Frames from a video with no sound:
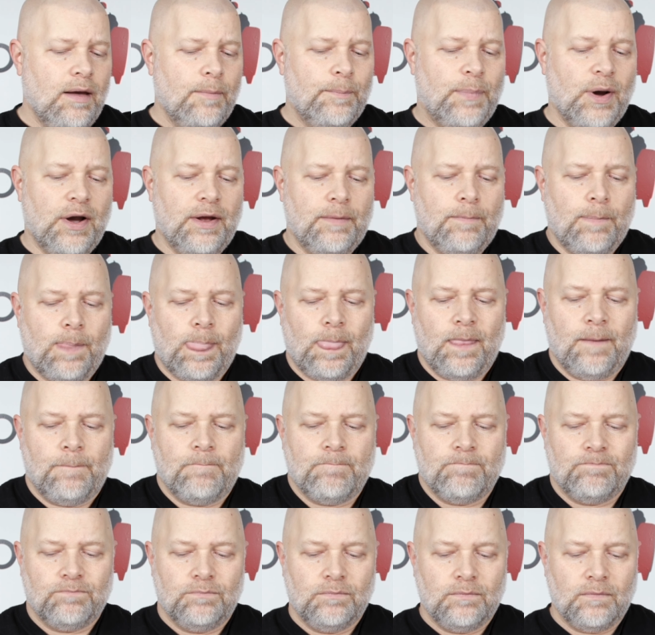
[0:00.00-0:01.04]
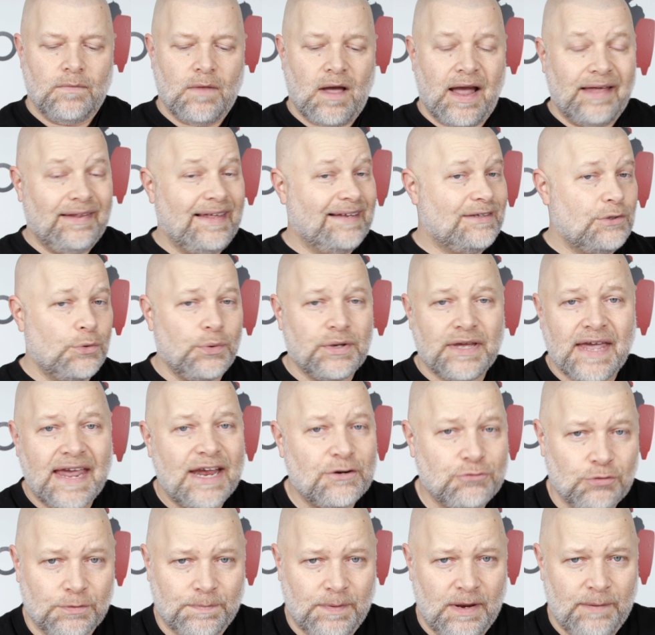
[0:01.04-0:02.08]
But I like to
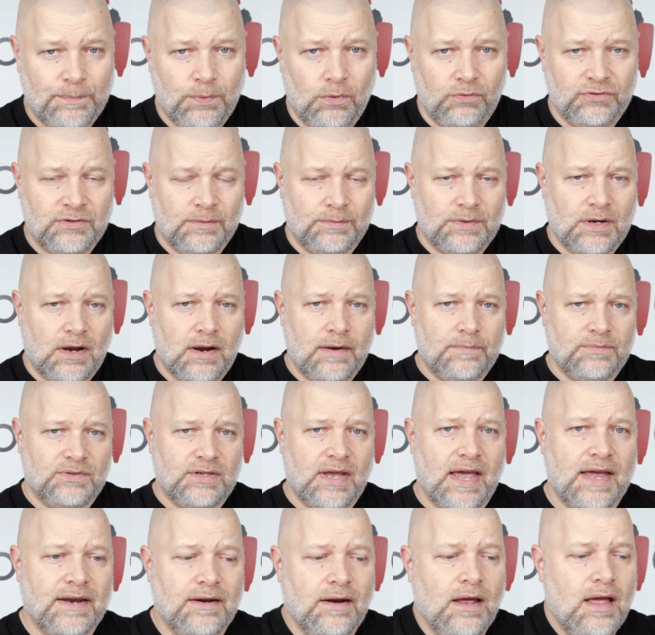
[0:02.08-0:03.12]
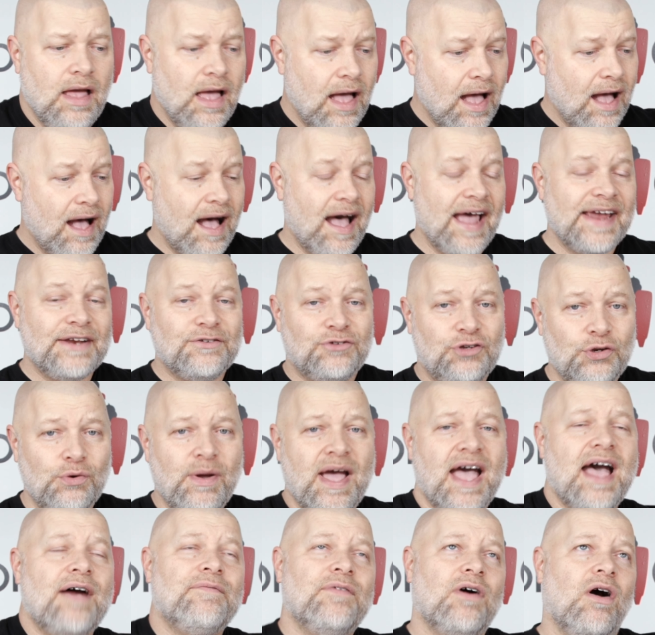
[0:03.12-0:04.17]
engage with people sometimes. And I do
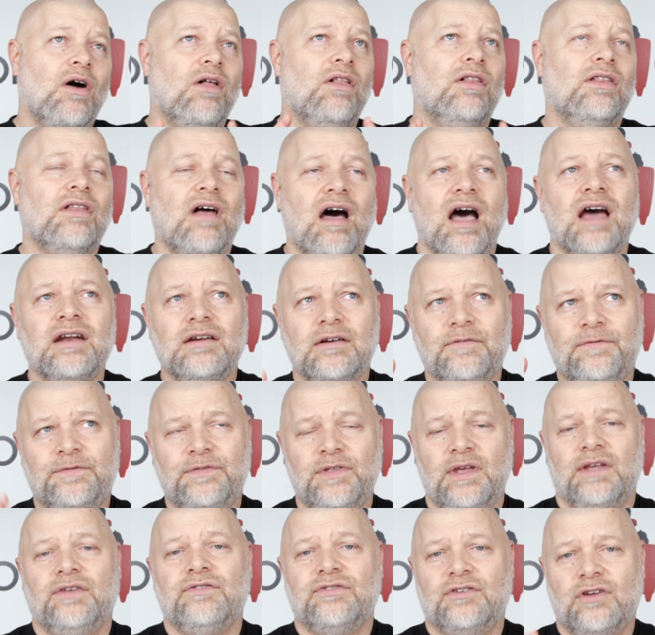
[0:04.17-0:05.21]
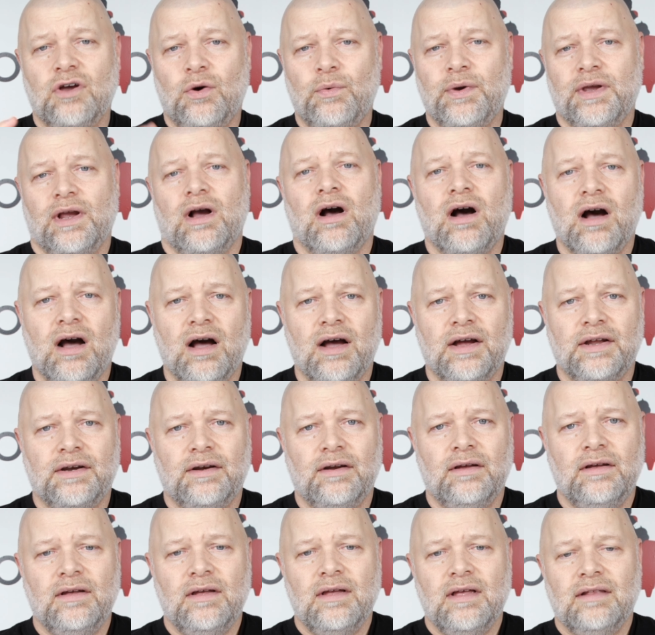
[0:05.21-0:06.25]
have a lot of things going
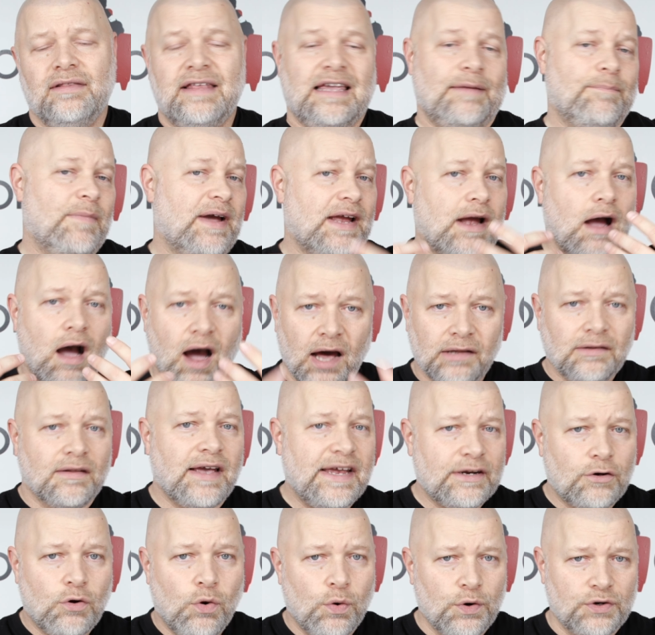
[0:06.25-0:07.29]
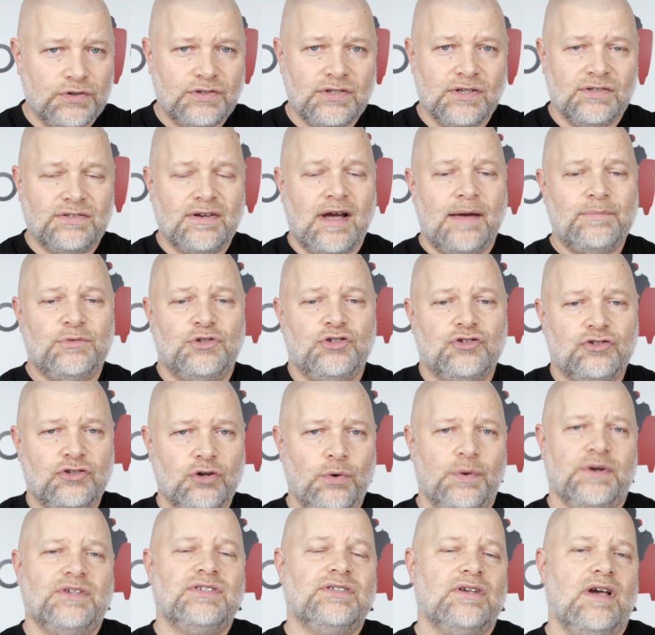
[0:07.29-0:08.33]
on, like my online courses. I'm
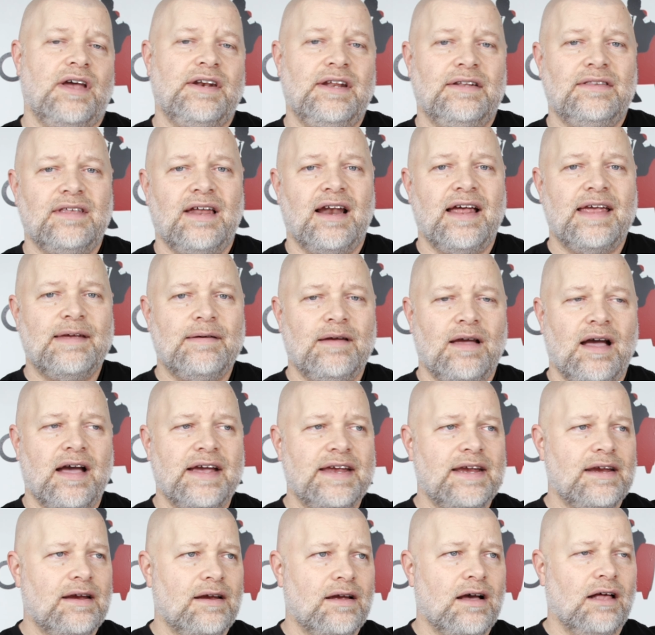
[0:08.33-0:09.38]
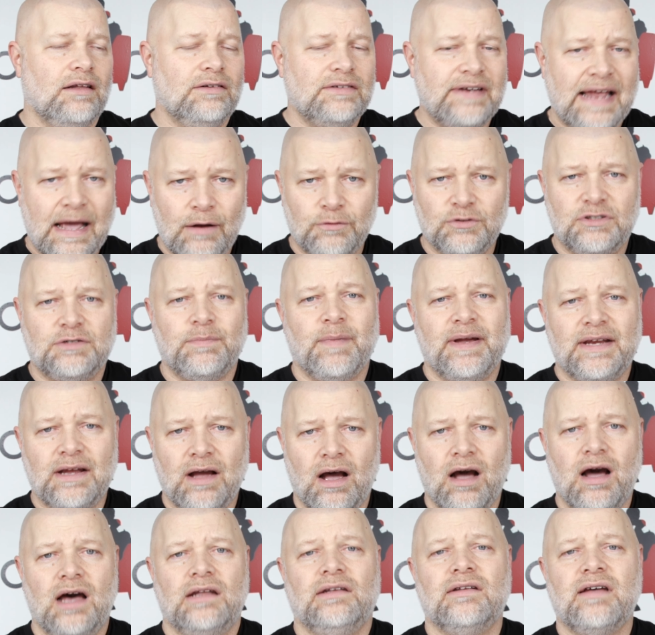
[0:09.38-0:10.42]
so excited that I announced my
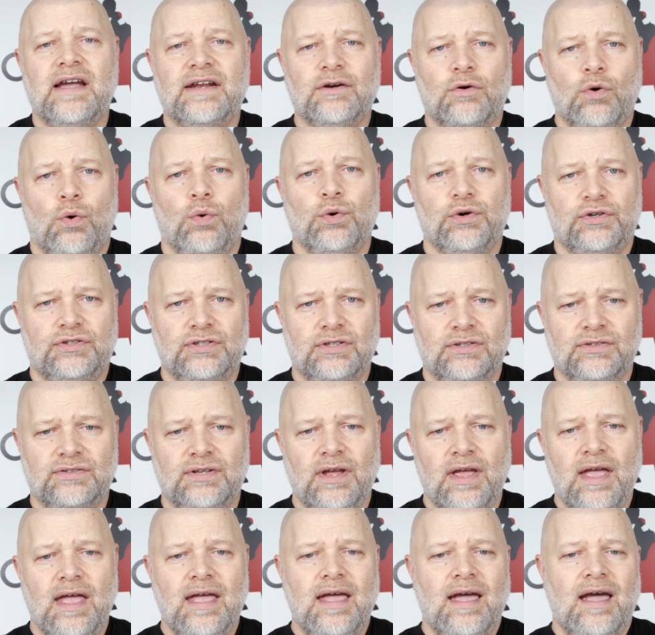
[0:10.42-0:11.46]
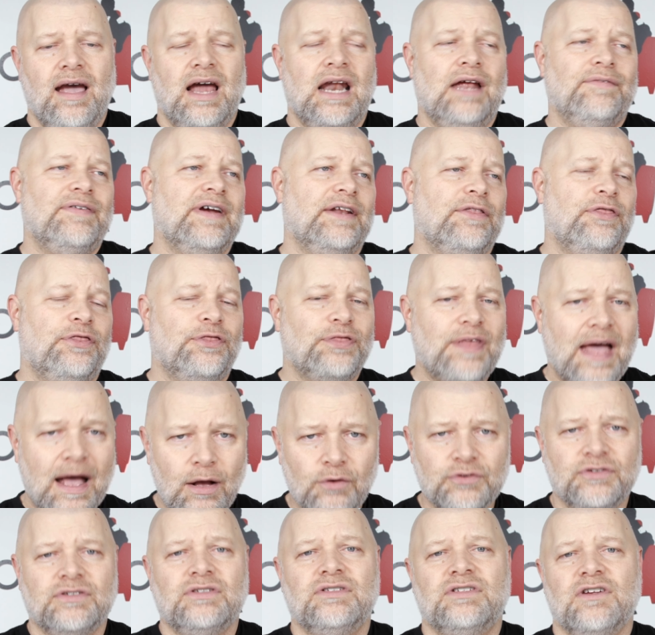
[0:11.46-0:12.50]
online courses. And I've had
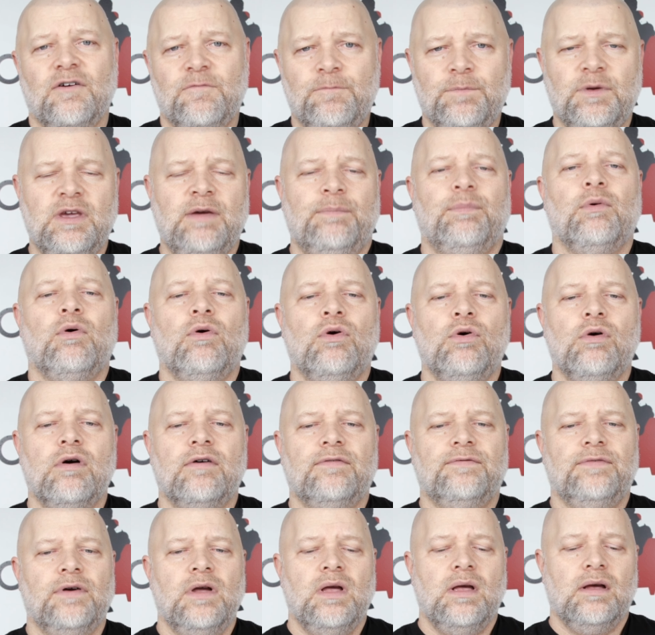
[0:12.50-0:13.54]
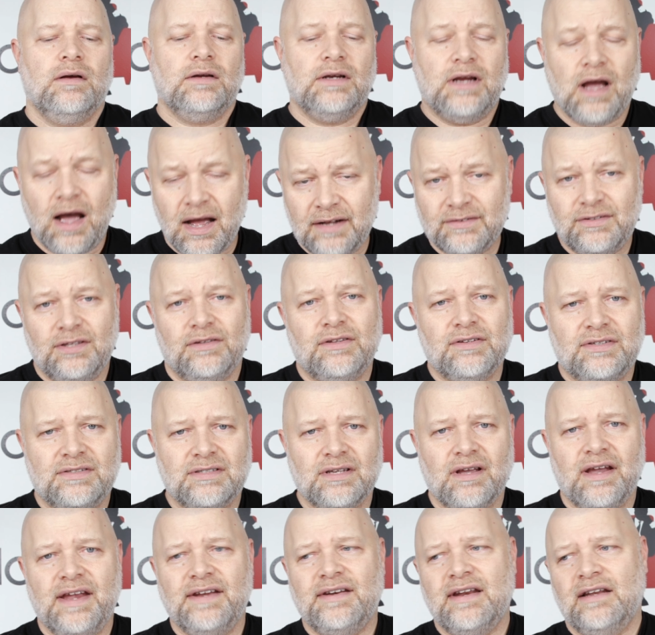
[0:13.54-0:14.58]
thousands of people who have gone to the
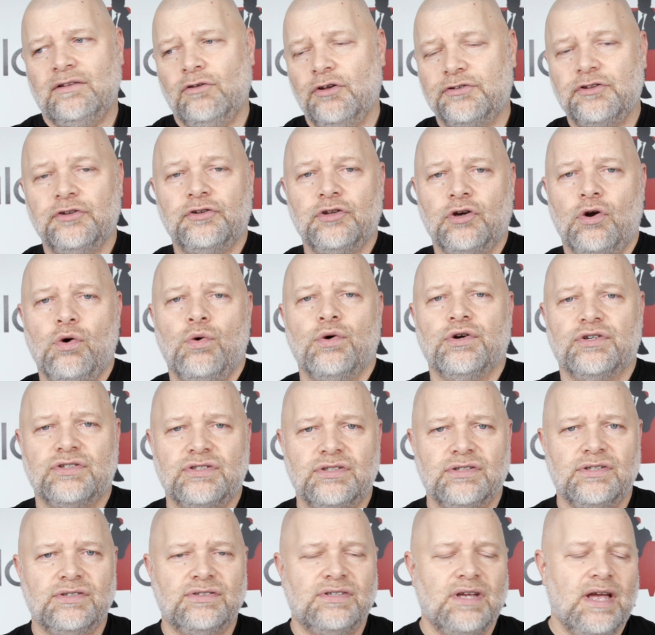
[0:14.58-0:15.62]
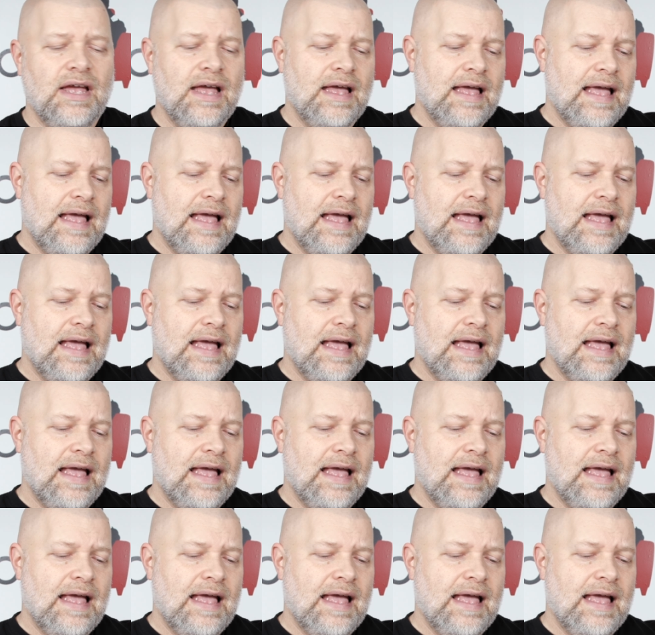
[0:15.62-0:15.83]
site and looked at the courses.